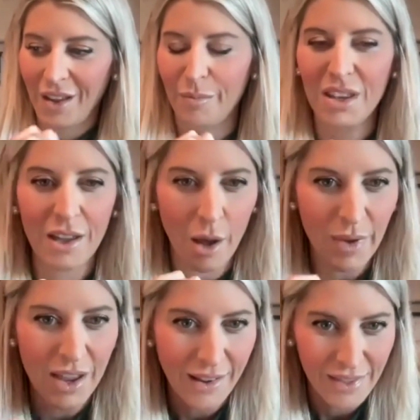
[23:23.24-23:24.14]

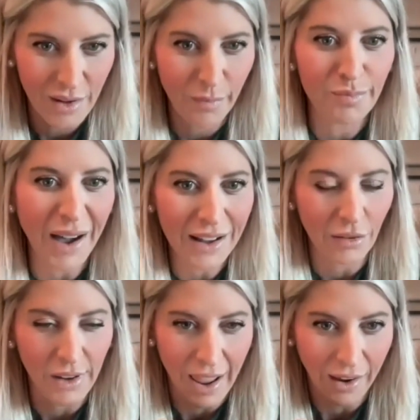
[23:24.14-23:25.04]
becoming the
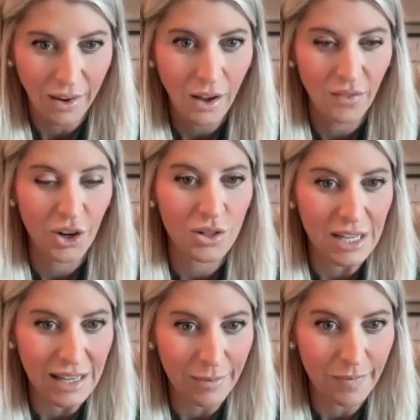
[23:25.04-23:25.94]
bottleneck of your
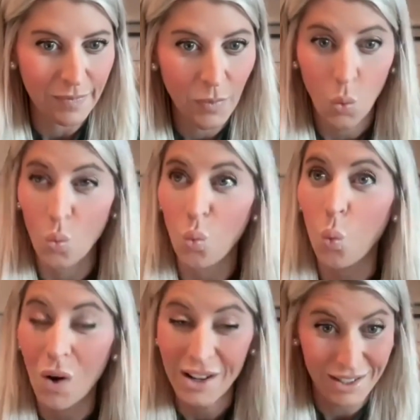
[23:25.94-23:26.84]
team.
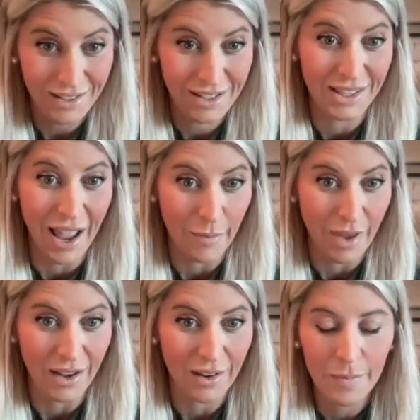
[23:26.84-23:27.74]
What does that
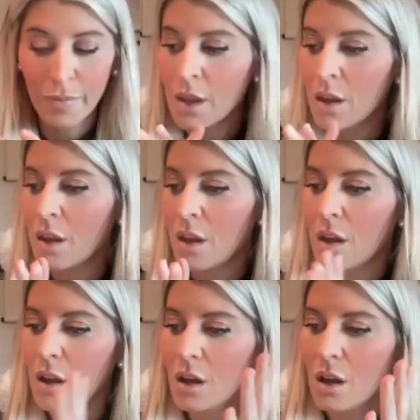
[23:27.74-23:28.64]
mean?
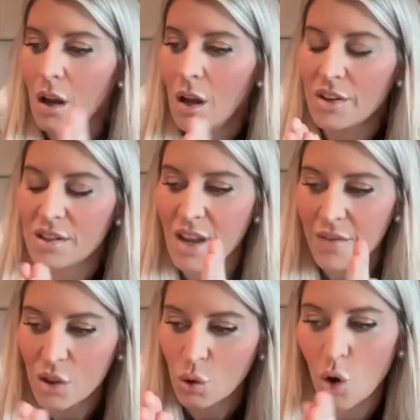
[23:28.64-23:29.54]
The
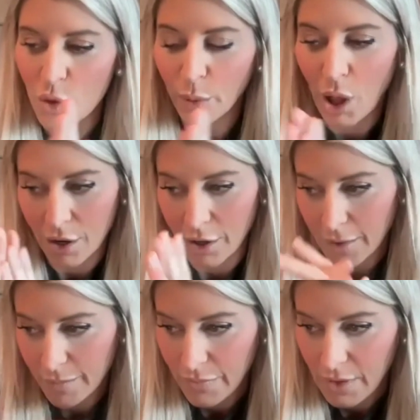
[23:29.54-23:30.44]
seventh growth
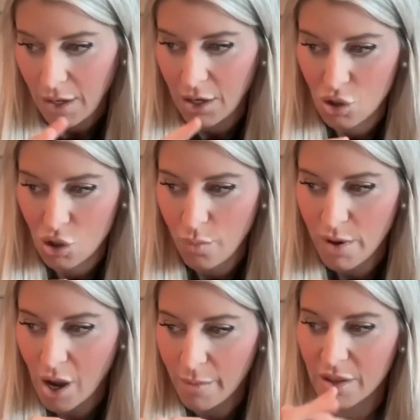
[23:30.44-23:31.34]
blocker is you
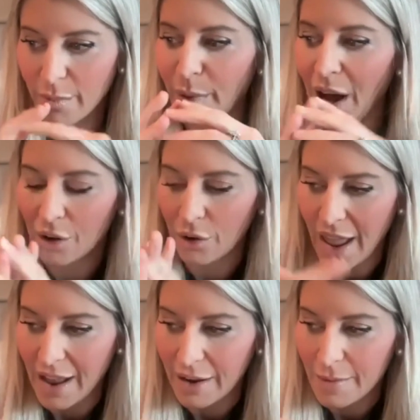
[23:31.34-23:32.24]
becoming the
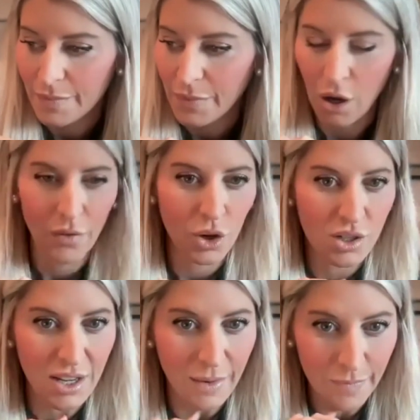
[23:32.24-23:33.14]
bottleneck of your
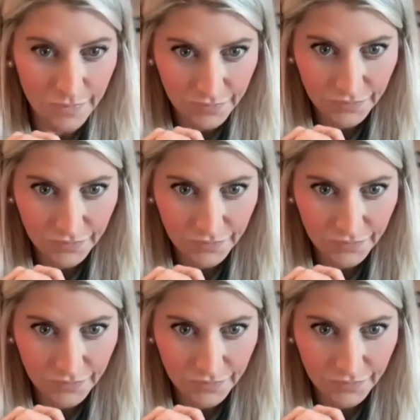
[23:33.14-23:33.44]
team.